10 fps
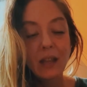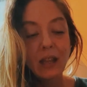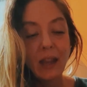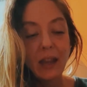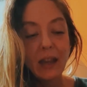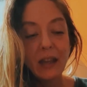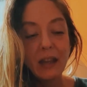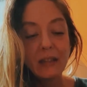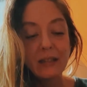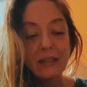
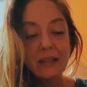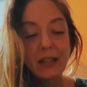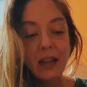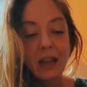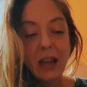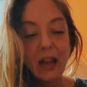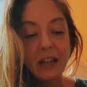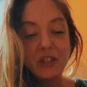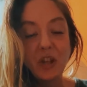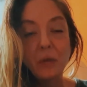And I
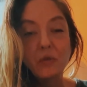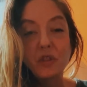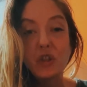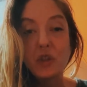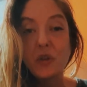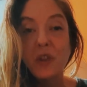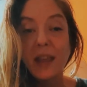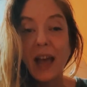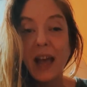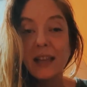don't do
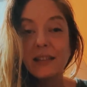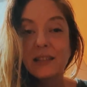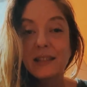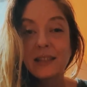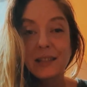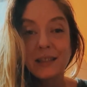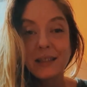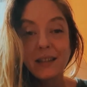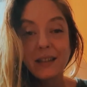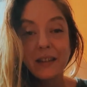that
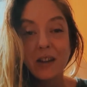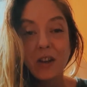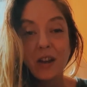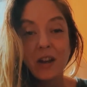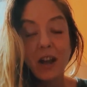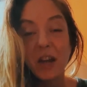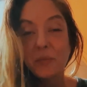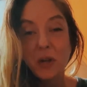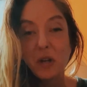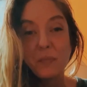on
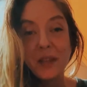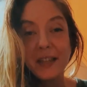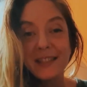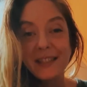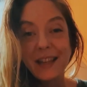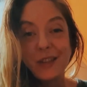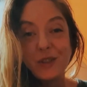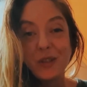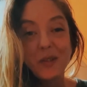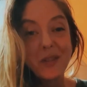purpose. I
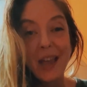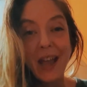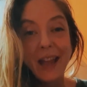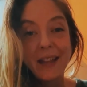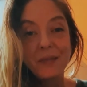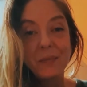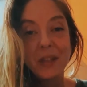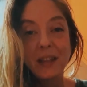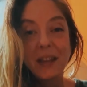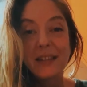do that
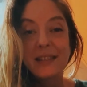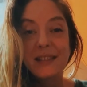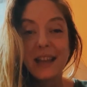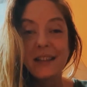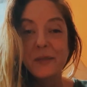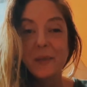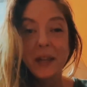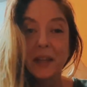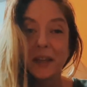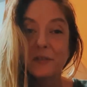because that's my
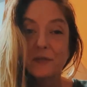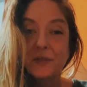gift.